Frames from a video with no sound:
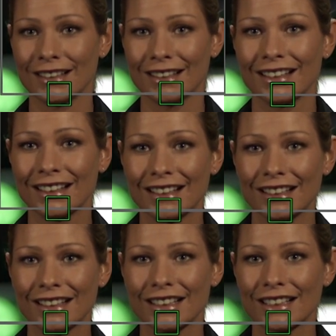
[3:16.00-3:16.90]
Let's shoot the
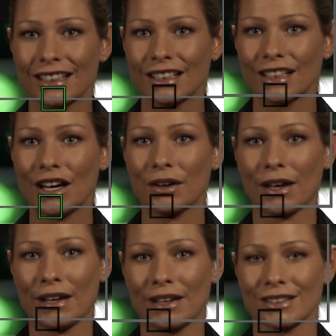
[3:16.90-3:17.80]
five, five okay.
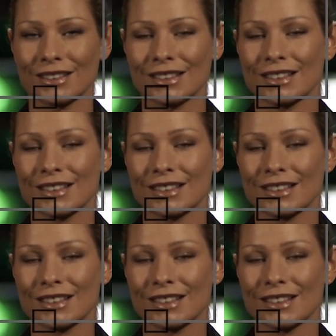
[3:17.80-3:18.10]
looks.